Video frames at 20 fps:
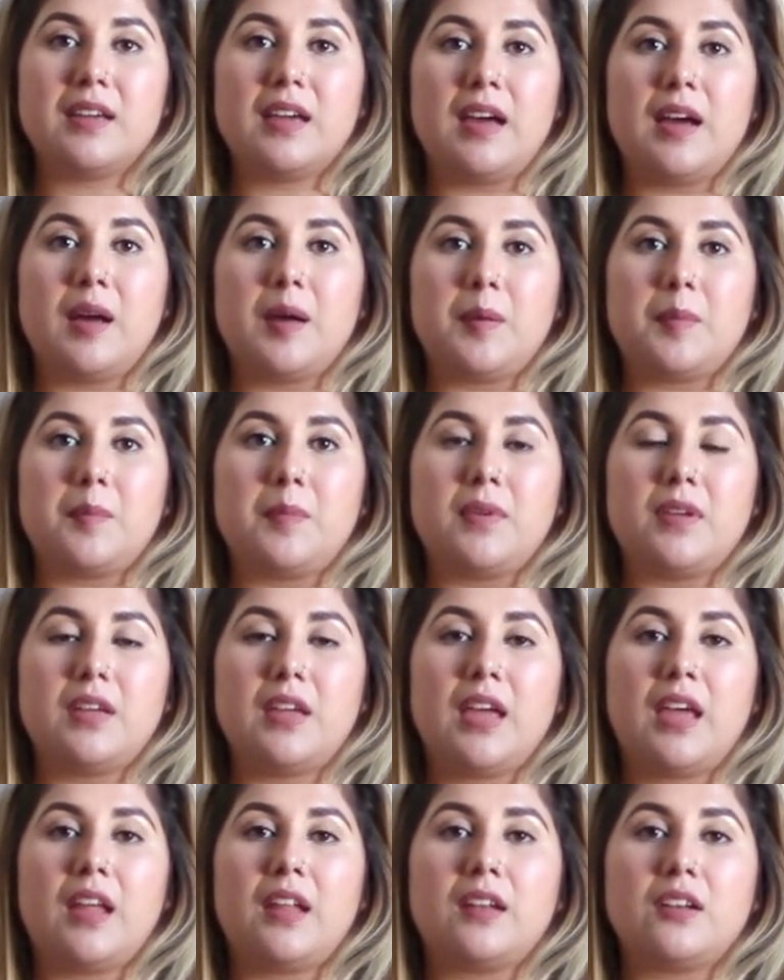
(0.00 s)

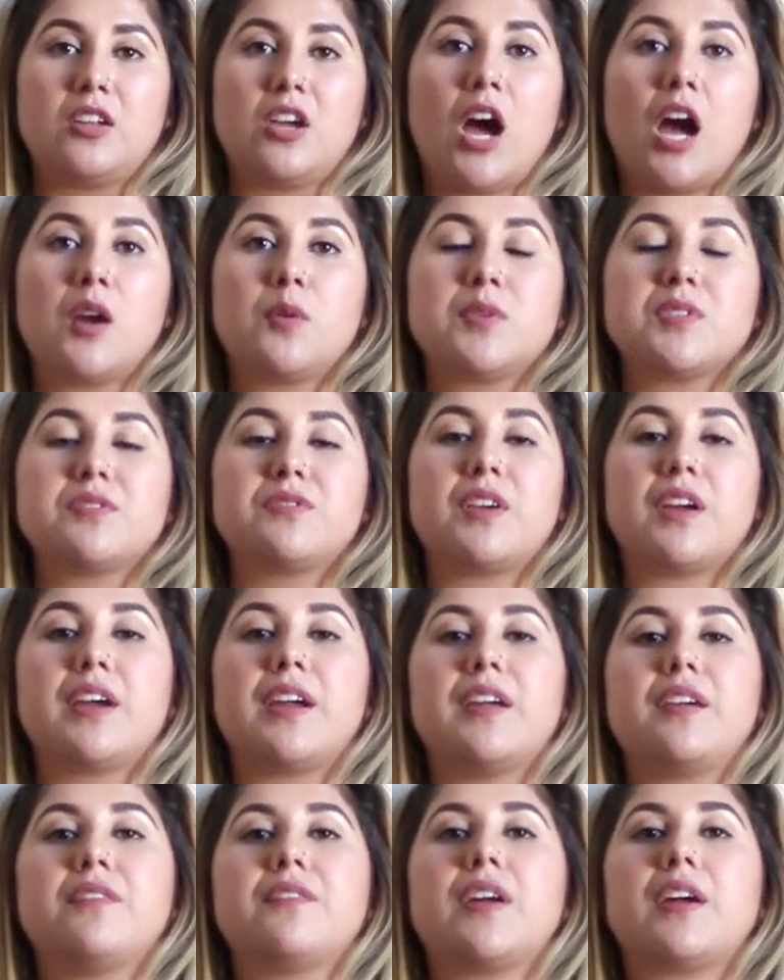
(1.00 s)
And God was
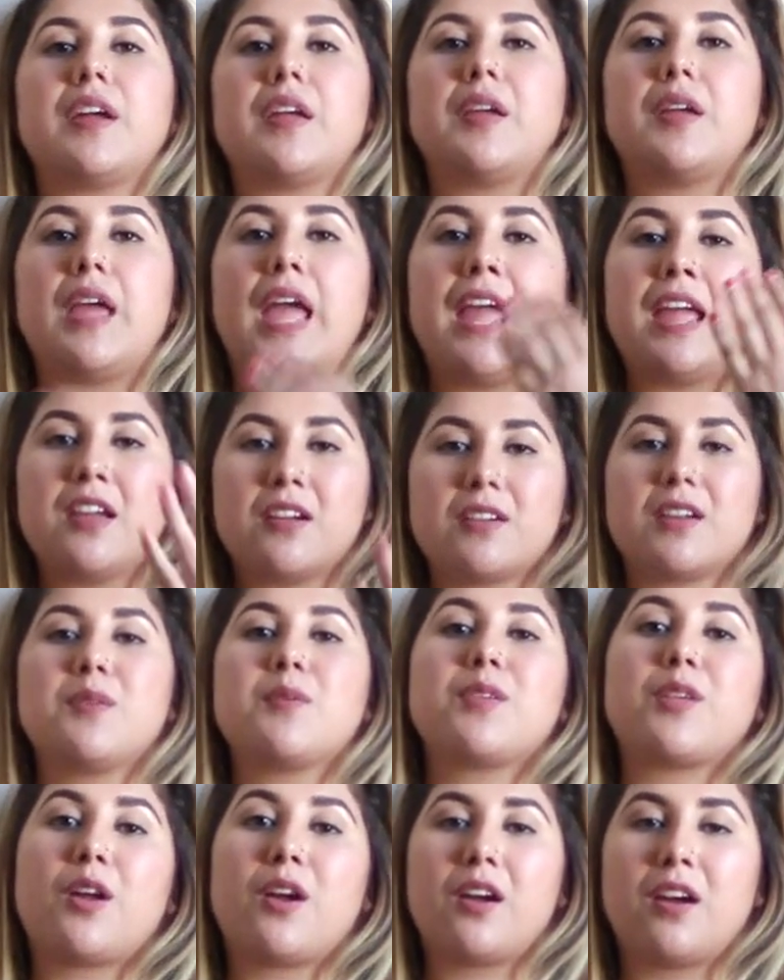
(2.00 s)
very, very angry
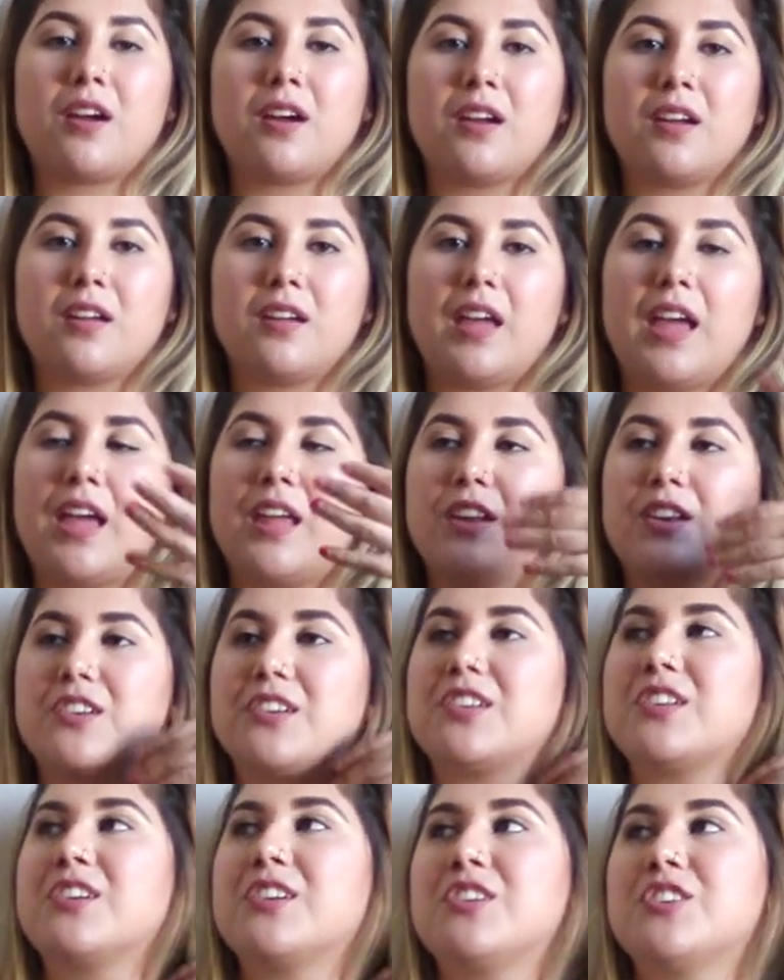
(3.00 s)
with her,
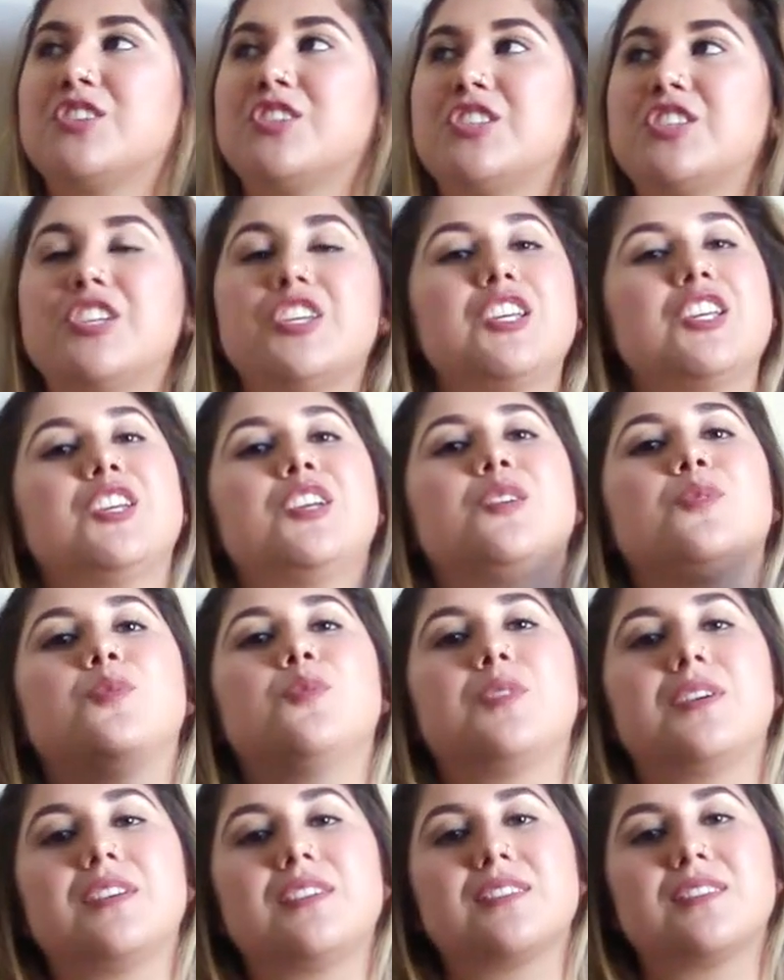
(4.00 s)
and she
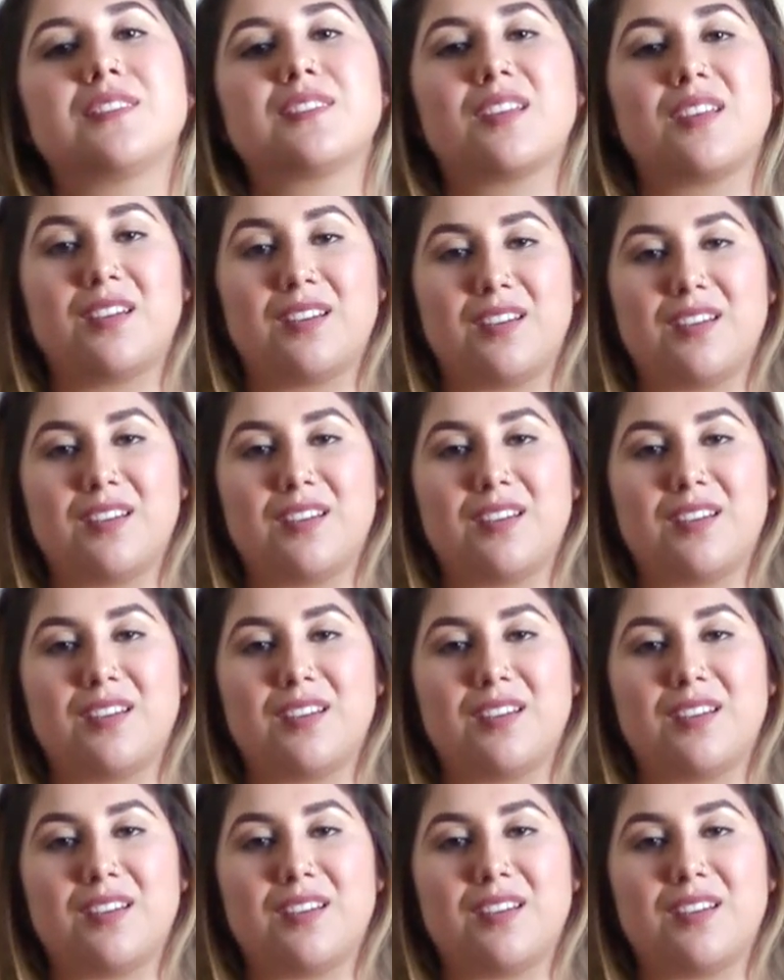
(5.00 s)
was